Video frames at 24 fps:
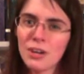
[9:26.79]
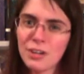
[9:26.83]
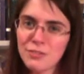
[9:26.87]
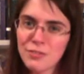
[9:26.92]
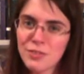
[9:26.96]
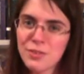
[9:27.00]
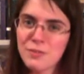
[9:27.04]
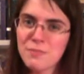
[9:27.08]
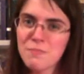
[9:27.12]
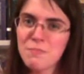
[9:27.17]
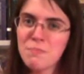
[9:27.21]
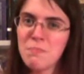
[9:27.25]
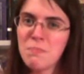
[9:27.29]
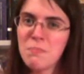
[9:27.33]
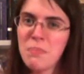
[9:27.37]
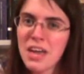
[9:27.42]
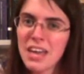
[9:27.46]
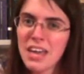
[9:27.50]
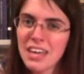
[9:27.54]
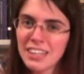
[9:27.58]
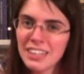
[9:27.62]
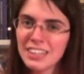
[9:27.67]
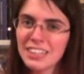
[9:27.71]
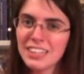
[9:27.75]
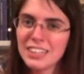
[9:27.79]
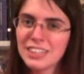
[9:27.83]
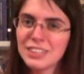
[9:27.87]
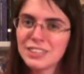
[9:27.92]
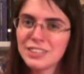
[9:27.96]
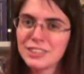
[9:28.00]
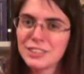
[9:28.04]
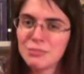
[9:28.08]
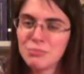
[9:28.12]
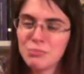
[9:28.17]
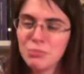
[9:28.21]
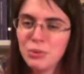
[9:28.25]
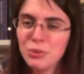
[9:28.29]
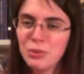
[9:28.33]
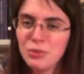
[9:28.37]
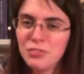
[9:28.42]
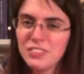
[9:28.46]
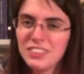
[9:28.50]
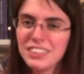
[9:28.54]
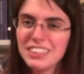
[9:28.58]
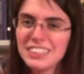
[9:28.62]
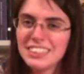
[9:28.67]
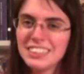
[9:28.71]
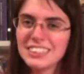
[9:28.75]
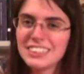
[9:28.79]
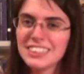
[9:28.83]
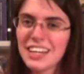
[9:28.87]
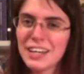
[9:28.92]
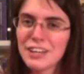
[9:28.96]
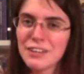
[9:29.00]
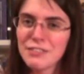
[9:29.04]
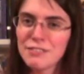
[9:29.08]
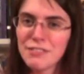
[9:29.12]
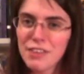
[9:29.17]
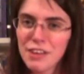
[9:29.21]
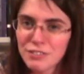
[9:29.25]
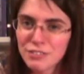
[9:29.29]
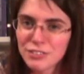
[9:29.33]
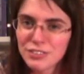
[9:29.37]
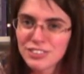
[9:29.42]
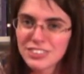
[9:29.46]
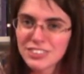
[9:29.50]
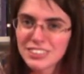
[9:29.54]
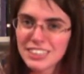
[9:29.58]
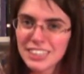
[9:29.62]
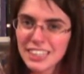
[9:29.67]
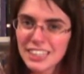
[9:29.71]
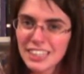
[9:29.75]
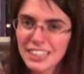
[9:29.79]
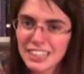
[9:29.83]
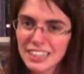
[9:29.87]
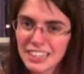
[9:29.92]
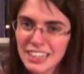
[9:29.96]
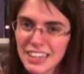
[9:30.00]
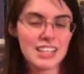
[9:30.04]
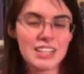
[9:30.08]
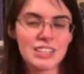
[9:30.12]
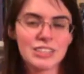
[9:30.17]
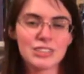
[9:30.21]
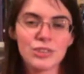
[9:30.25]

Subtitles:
of the manliest movies I have ever seen.